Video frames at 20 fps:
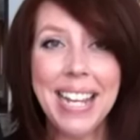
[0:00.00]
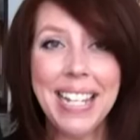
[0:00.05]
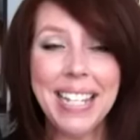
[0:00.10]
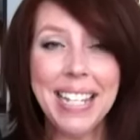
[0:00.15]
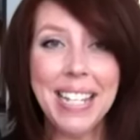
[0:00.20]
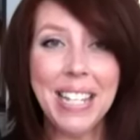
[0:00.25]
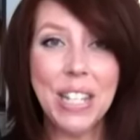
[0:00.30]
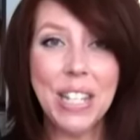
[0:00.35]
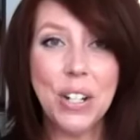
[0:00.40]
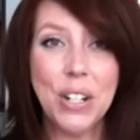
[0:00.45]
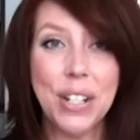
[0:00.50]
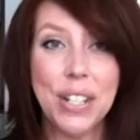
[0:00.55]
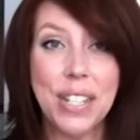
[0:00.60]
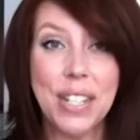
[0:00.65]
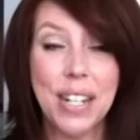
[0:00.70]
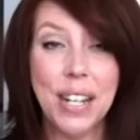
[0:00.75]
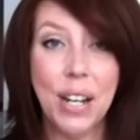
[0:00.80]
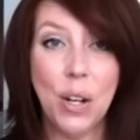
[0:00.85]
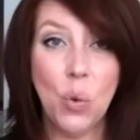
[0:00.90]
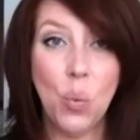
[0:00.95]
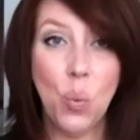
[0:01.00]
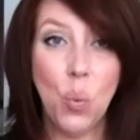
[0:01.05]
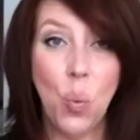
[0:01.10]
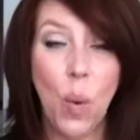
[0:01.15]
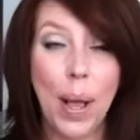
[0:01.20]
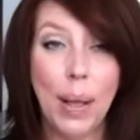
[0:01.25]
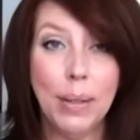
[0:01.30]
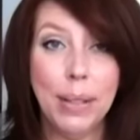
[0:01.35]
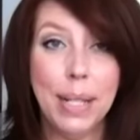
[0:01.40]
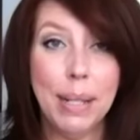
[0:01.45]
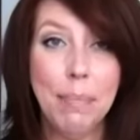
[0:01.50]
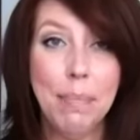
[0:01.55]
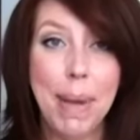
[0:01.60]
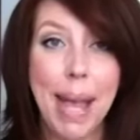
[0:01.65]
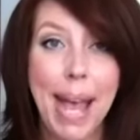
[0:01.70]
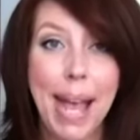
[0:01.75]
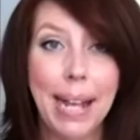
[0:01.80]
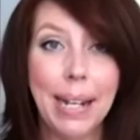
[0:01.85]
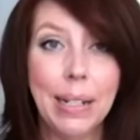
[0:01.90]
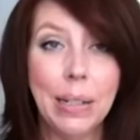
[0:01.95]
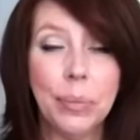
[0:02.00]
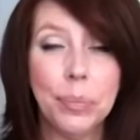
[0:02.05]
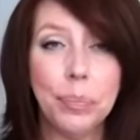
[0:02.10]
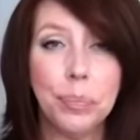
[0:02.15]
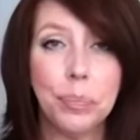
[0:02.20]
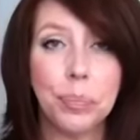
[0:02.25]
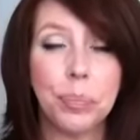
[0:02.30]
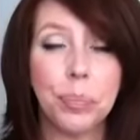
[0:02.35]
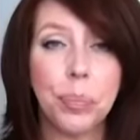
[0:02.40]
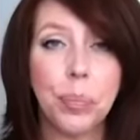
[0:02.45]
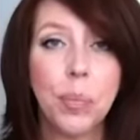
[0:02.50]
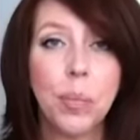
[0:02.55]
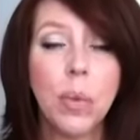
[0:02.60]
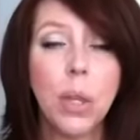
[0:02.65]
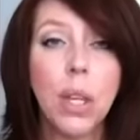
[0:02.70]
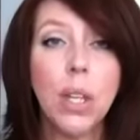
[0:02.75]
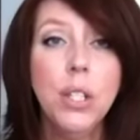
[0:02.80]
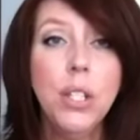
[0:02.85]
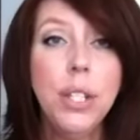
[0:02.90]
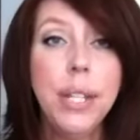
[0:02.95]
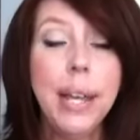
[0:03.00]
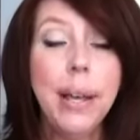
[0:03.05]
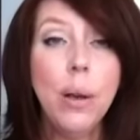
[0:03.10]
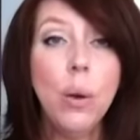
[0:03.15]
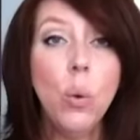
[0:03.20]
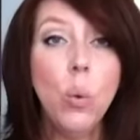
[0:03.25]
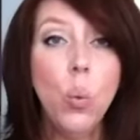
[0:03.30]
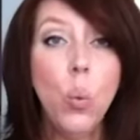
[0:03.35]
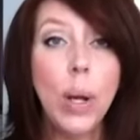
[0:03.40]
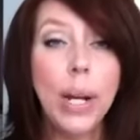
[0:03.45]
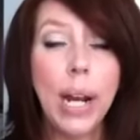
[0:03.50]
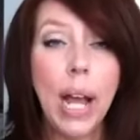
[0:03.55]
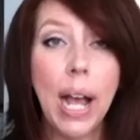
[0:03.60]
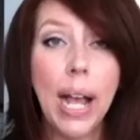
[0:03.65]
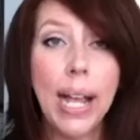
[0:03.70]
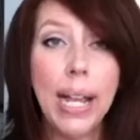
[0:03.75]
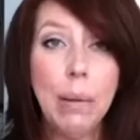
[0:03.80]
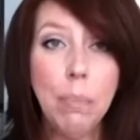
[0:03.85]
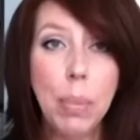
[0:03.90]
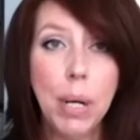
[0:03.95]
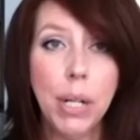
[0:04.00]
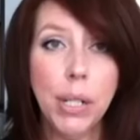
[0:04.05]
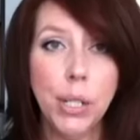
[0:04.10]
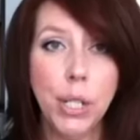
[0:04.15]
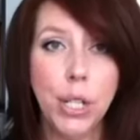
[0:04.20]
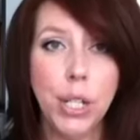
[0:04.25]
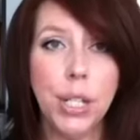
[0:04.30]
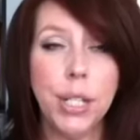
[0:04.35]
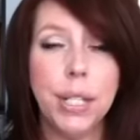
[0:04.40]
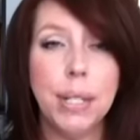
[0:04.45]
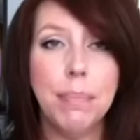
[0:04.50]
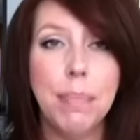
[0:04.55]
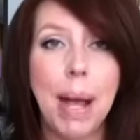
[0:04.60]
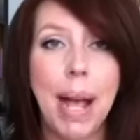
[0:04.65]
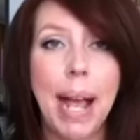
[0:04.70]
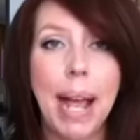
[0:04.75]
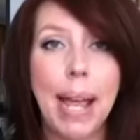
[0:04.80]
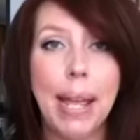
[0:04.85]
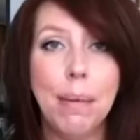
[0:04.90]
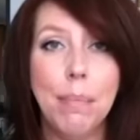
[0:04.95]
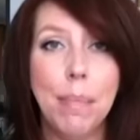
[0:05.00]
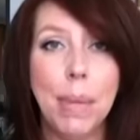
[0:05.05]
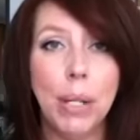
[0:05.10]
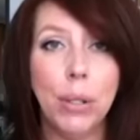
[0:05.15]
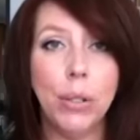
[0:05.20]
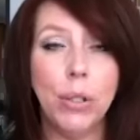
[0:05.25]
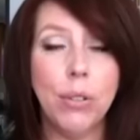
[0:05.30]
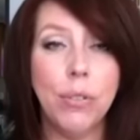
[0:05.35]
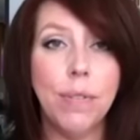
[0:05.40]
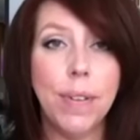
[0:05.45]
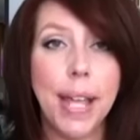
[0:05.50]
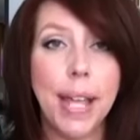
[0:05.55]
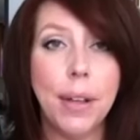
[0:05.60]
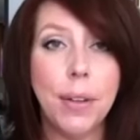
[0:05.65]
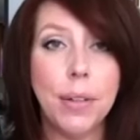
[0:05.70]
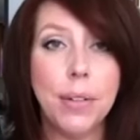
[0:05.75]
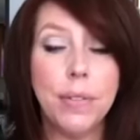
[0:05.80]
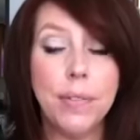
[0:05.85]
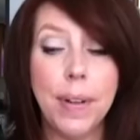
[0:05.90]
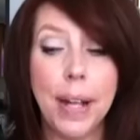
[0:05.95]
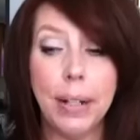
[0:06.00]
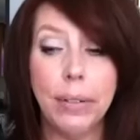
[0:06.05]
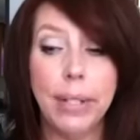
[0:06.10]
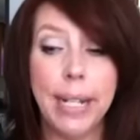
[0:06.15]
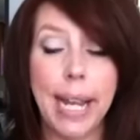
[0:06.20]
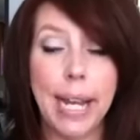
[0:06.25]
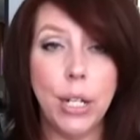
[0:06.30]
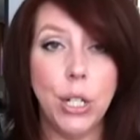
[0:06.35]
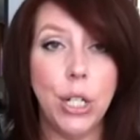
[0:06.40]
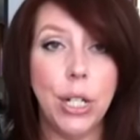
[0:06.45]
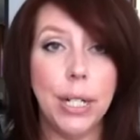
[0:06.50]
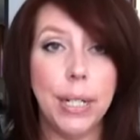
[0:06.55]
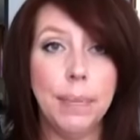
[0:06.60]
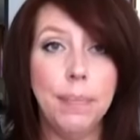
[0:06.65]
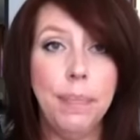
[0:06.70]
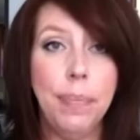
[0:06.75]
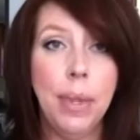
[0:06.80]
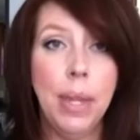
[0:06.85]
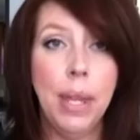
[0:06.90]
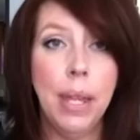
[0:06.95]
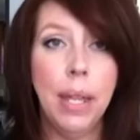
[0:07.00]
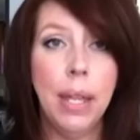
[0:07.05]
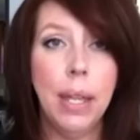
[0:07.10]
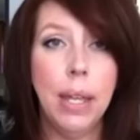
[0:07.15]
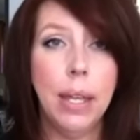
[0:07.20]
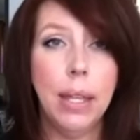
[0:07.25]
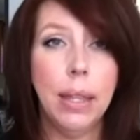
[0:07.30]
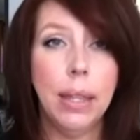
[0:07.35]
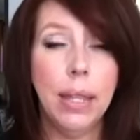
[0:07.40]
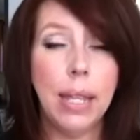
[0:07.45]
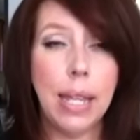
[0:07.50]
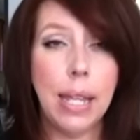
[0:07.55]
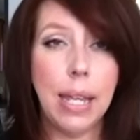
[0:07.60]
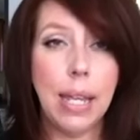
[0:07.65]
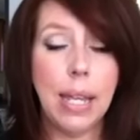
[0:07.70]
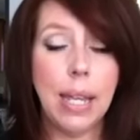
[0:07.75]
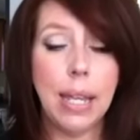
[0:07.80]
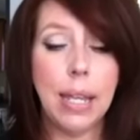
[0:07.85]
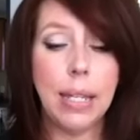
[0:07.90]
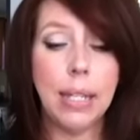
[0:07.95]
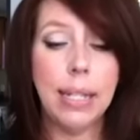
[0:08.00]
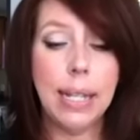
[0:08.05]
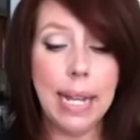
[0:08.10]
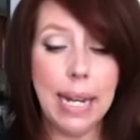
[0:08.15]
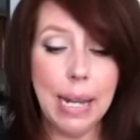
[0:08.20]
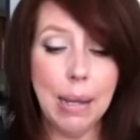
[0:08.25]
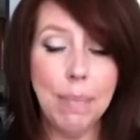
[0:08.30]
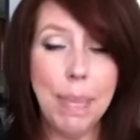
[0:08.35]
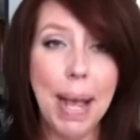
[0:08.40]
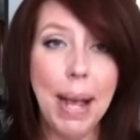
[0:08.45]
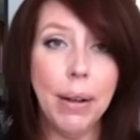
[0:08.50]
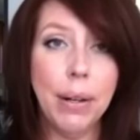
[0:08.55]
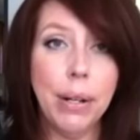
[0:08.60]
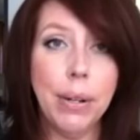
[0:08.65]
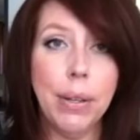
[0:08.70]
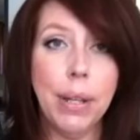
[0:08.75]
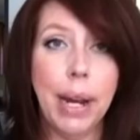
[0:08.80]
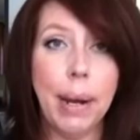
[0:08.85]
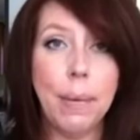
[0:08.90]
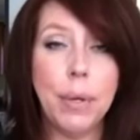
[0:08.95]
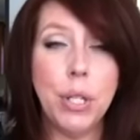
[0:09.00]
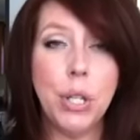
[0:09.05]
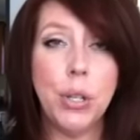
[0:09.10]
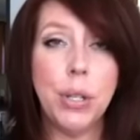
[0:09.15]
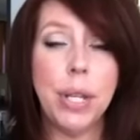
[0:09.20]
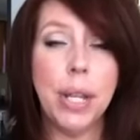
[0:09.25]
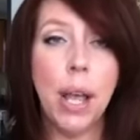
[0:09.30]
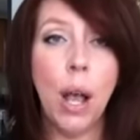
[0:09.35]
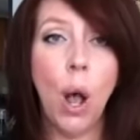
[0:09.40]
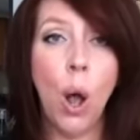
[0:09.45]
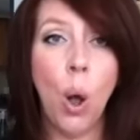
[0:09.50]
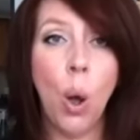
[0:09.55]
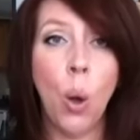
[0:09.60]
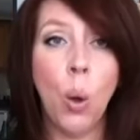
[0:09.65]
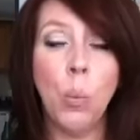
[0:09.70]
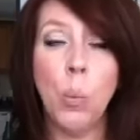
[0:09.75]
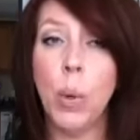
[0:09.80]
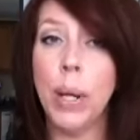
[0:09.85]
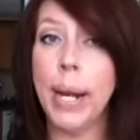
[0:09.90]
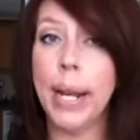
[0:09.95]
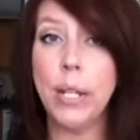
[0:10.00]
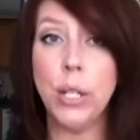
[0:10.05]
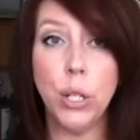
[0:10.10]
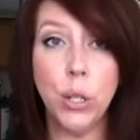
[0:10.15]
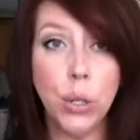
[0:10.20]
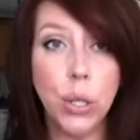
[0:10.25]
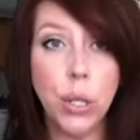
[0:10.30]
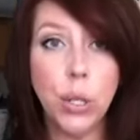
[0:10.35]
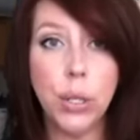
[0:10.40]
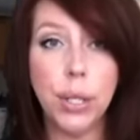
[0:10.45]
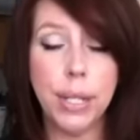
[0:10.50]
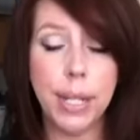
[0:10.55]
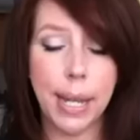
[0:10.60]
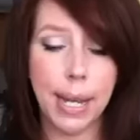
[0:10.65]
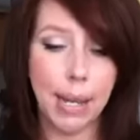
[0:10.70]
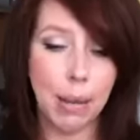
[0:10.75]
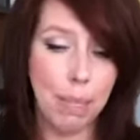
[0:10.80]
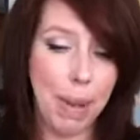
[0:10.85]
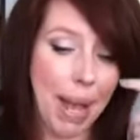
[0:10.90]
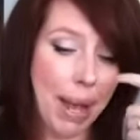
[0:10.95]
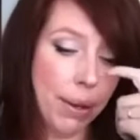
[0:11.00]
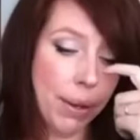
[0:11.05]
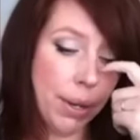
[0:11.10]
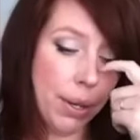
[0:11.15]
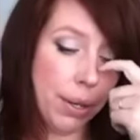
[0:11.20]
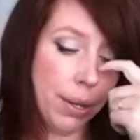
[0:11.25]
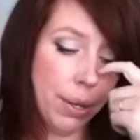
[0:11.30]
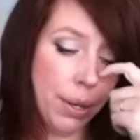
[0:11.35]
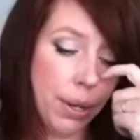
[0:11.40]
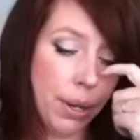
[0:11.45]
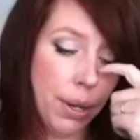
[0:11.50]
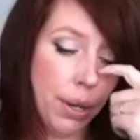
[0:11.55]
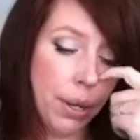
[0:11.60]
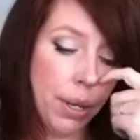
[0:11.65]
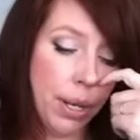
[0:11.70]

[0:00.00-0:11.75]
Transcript: guys, it's Krista and welcome back. So when I purchased my Mineral Veil foundation, the setting powder that I was using at home when I do use setting powder